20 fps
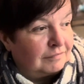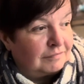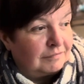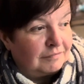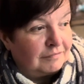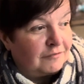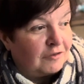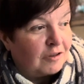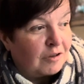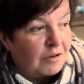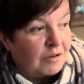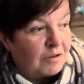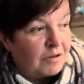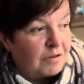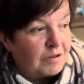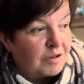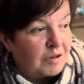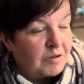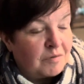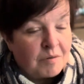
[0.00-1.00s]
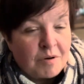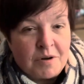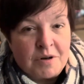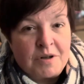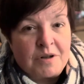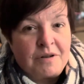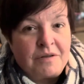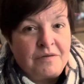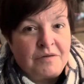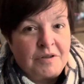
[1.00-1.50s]
for a quarter
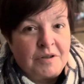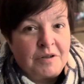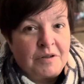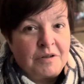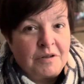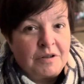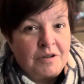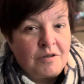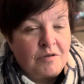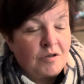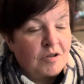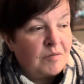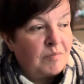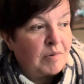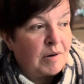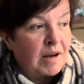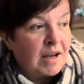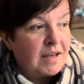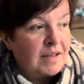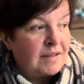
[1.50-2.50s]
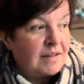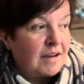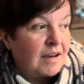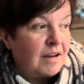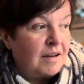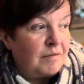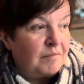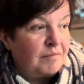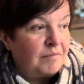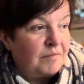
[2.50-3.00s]
of the usual price,
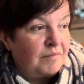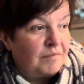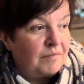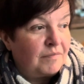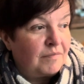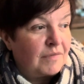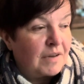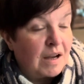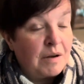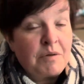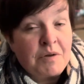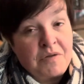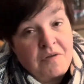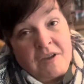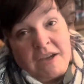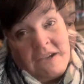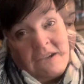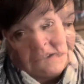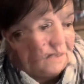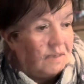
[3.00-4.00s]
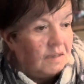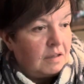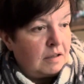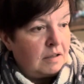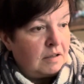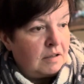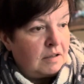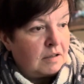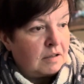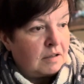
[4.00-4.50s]
I would think.
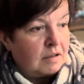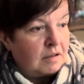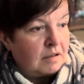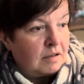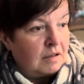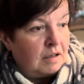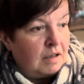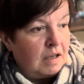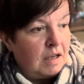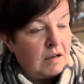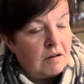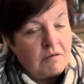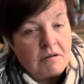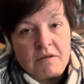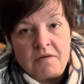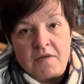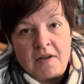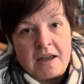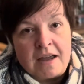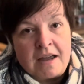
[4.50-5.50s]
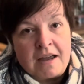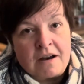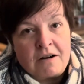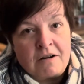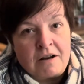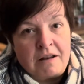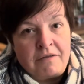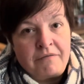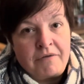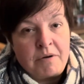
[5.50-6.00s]
And here and there,
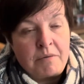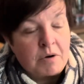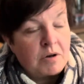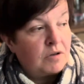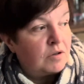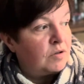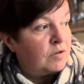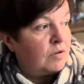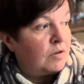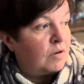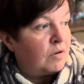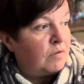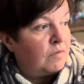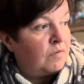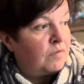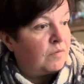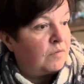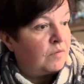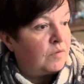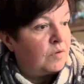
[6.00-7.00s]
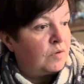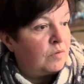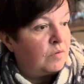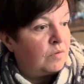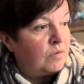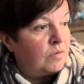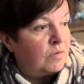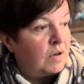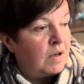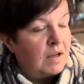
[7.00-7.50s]
and we wanted to go
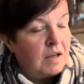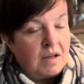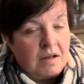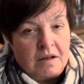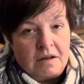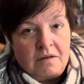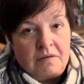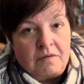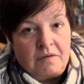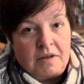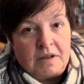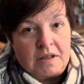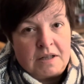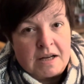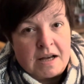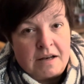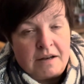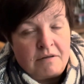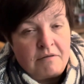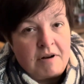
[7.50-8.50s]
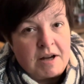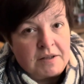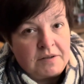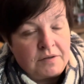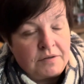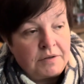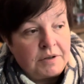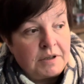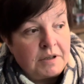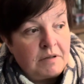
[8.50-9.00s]
to the Italian
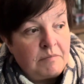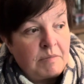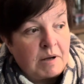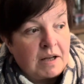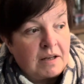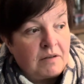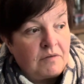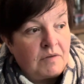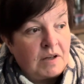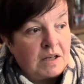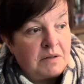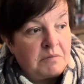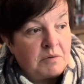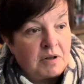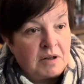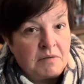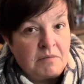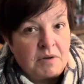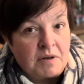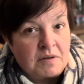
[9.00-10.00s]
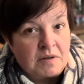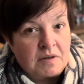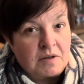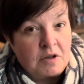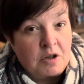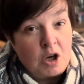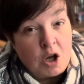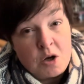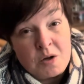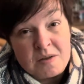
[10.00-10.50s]
restaurant, but that one was
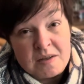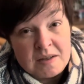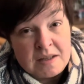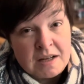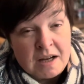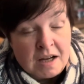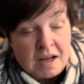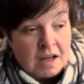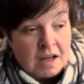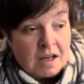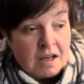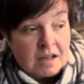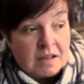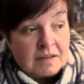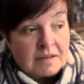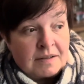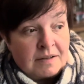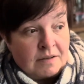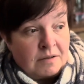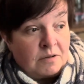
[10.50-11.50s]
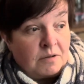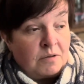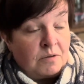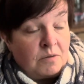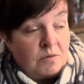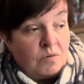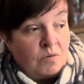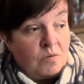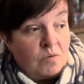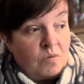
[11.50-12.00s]
closed.
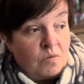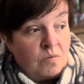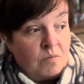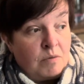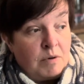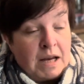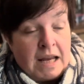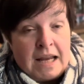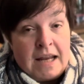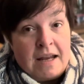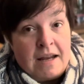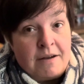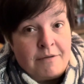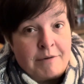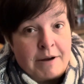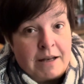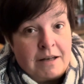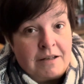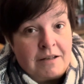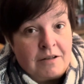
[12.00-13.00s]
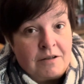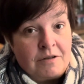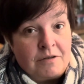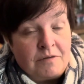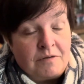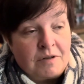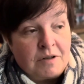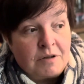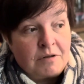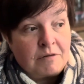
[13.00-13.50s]
So we went to
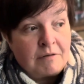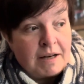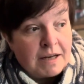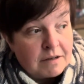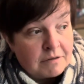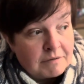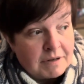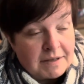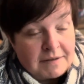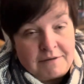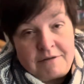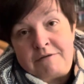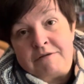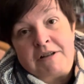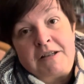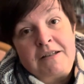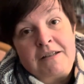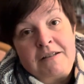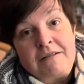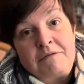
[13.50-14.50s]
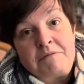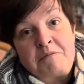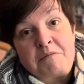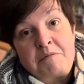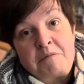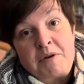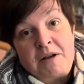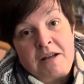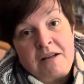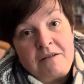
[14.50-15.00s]
the Greek restaurant
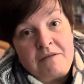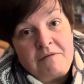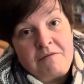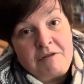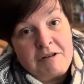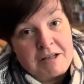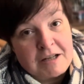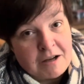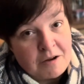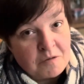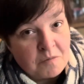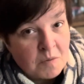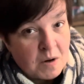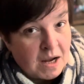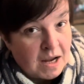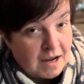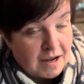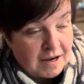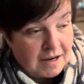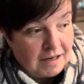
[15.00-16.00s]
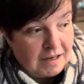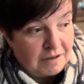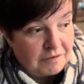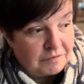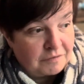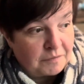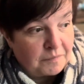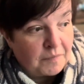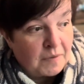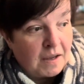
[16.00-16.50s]
in the town where I live.
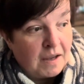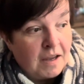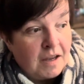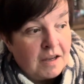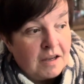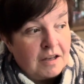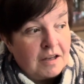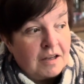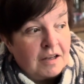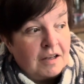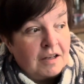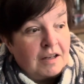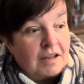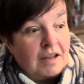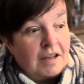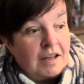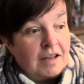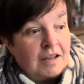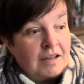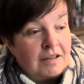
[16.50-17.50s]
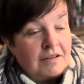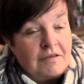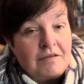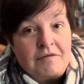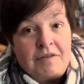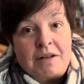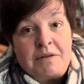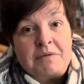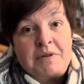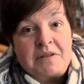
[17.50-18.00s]
And
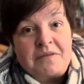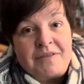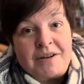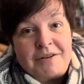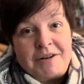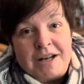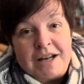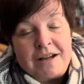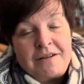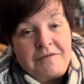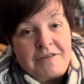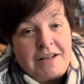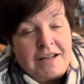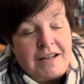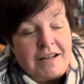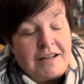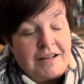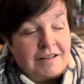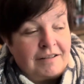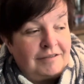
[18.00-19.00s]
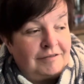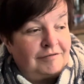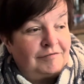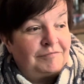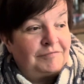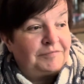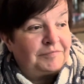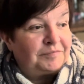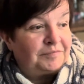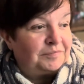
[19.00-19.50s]
that was very lovely.
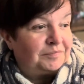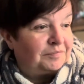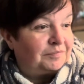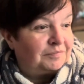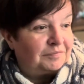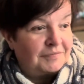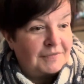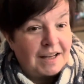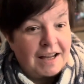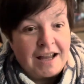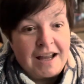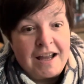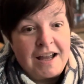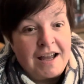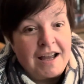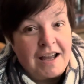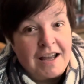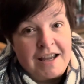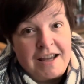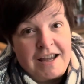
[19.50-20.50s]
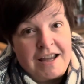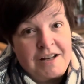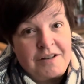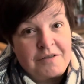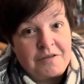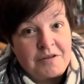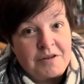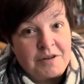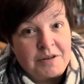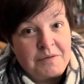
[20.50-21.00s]
I had
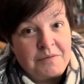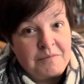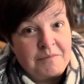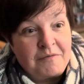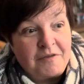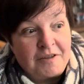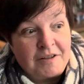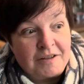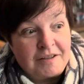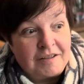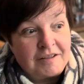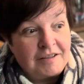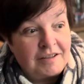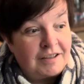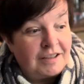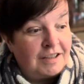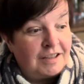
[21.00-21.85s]
ordered the